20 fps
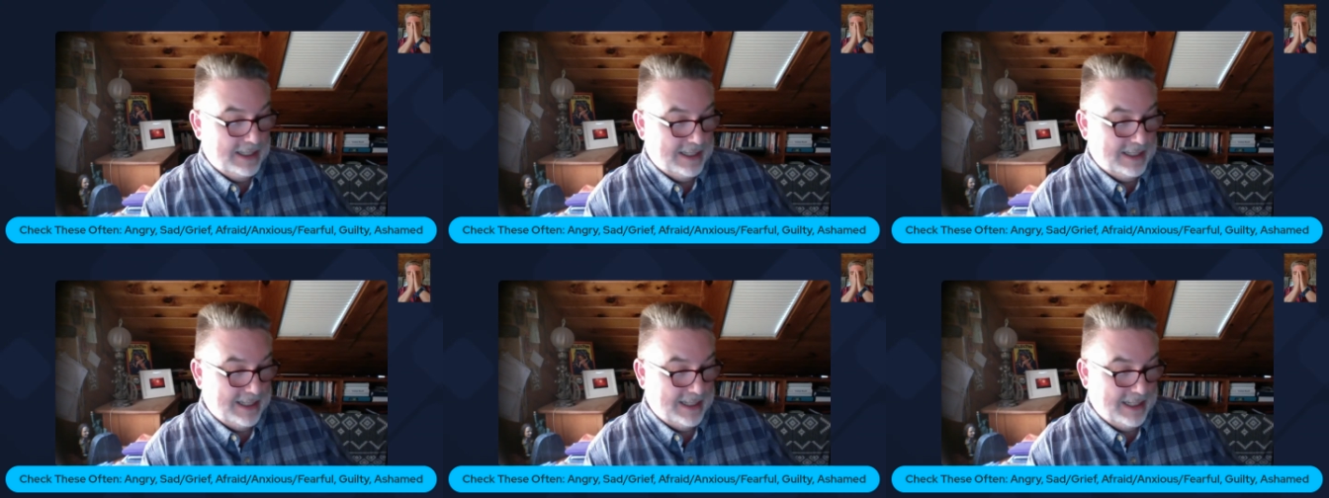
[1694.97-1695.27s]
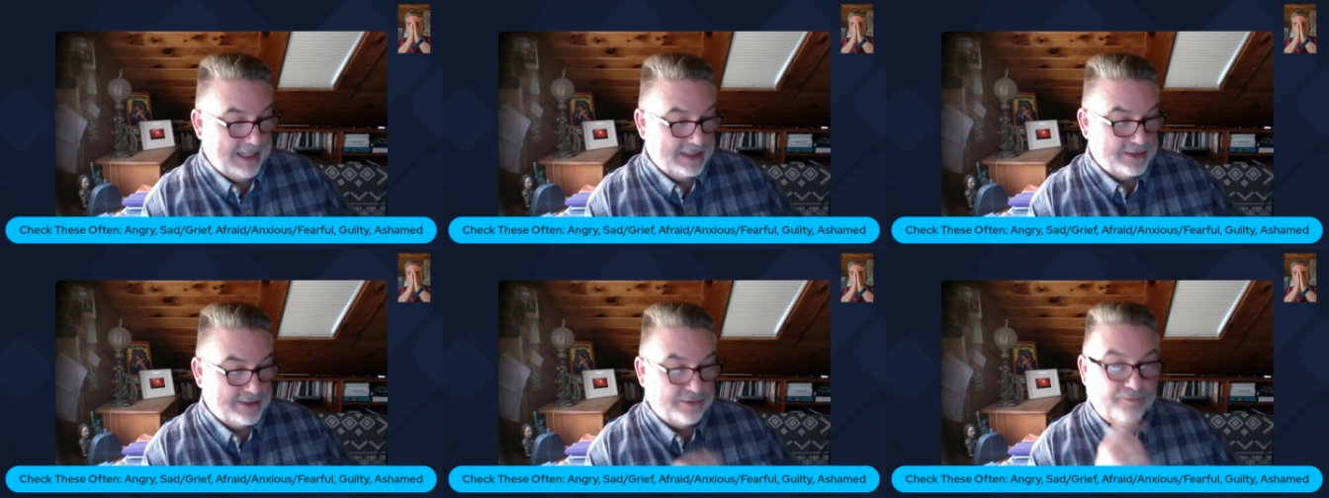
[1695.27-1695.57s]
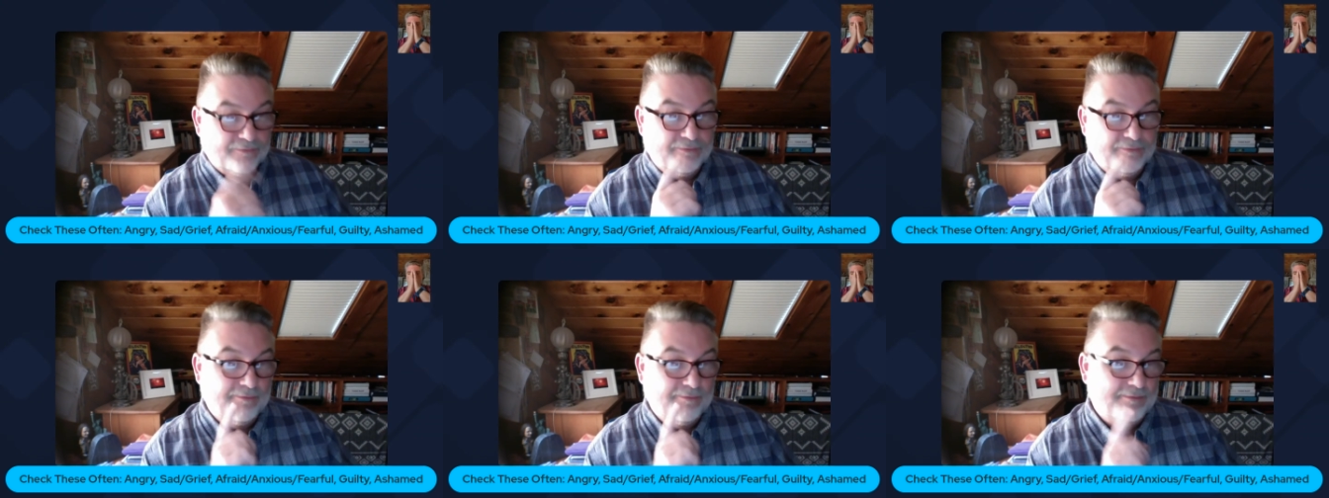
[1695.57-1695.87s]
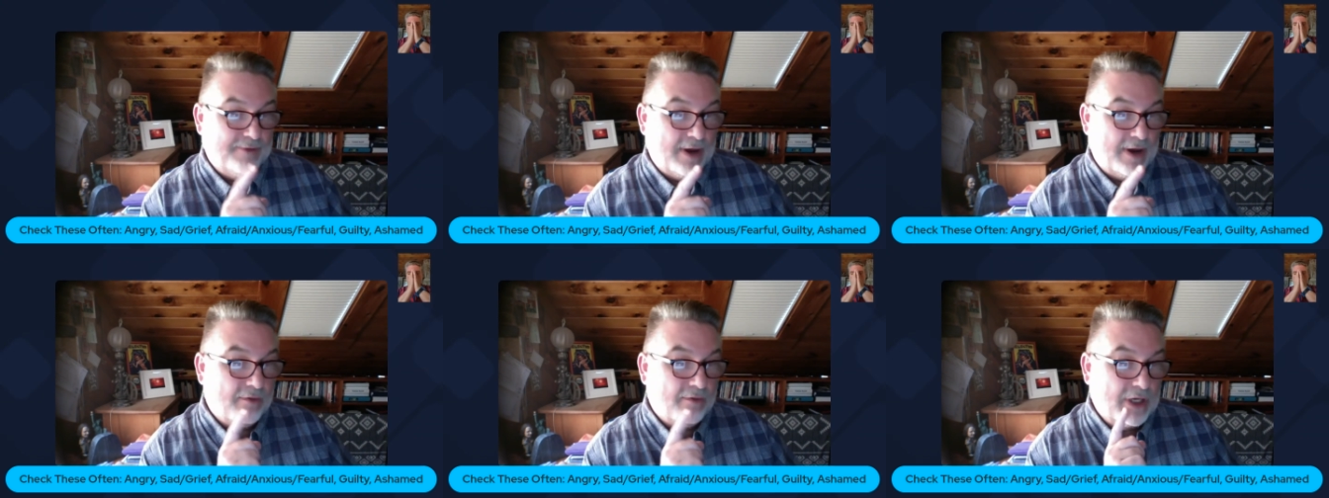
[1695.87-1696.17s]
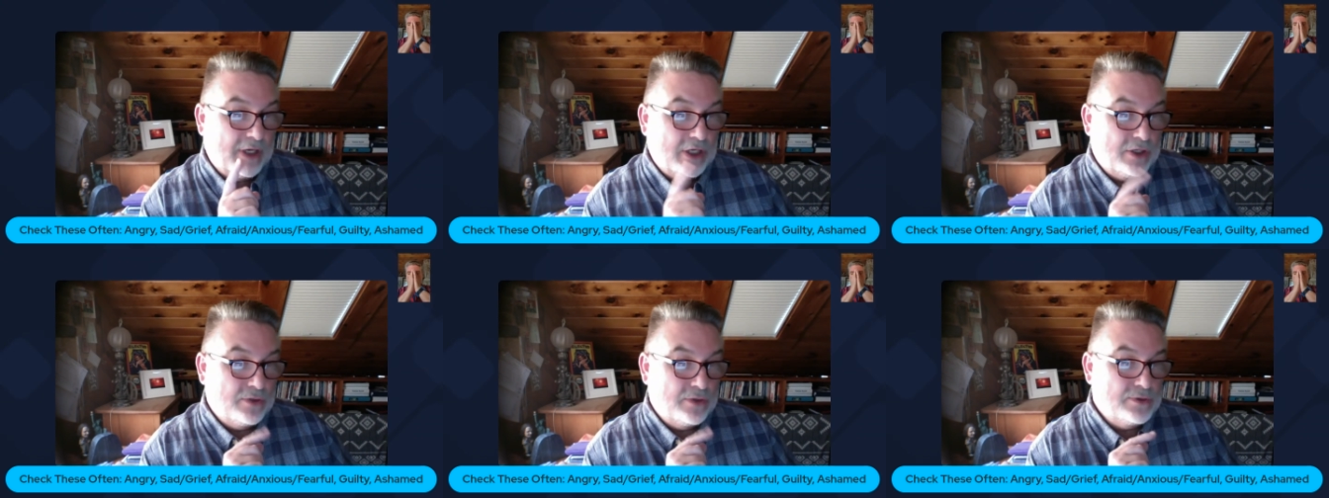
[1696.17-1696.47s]
It's very
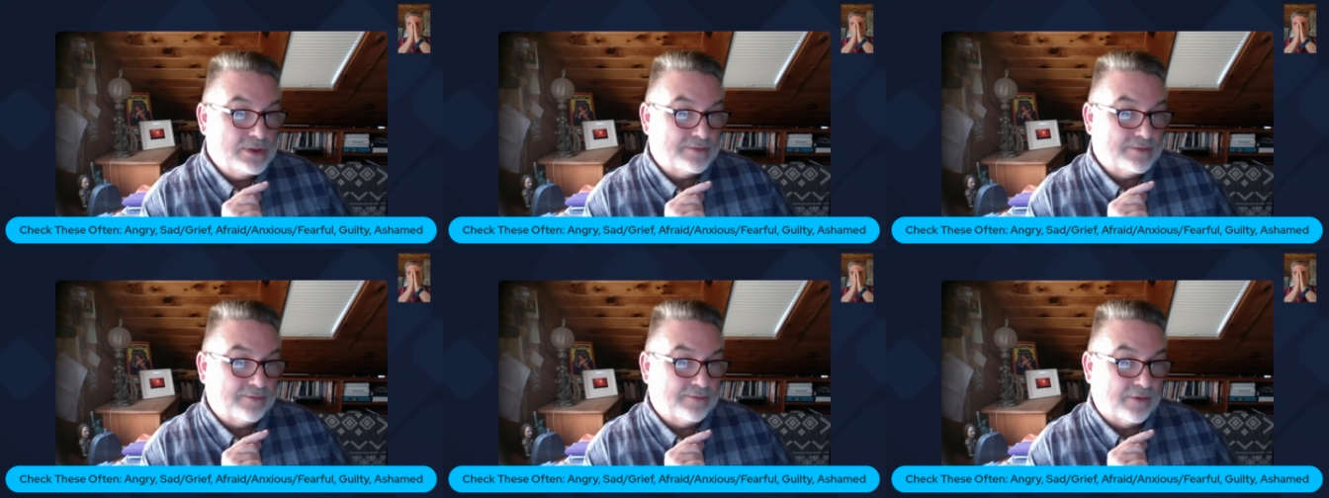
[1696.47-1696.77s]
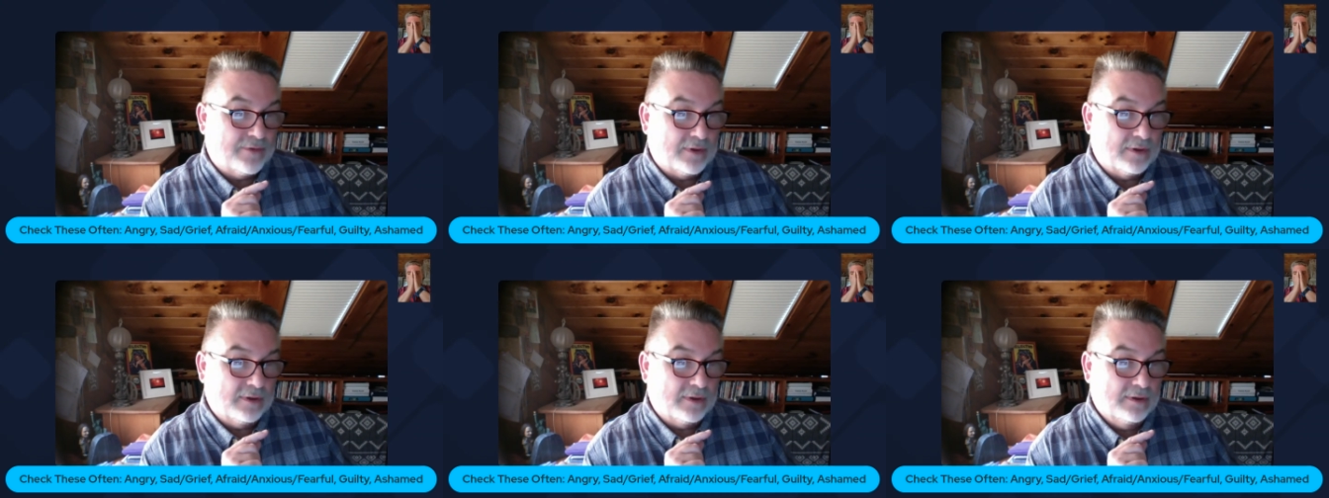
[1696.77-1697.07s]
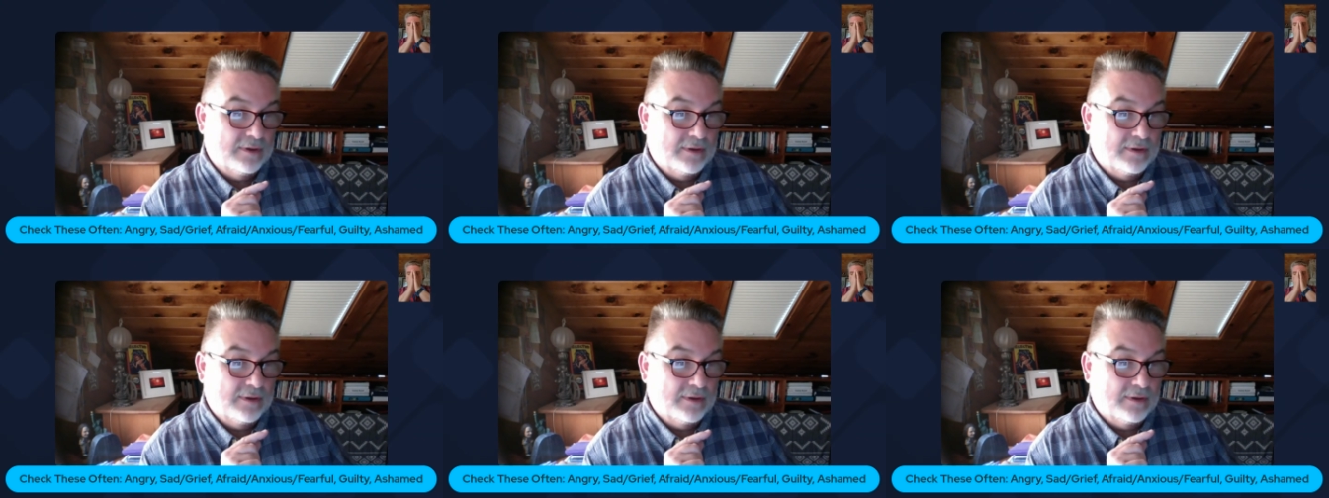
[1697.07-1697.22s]
useful,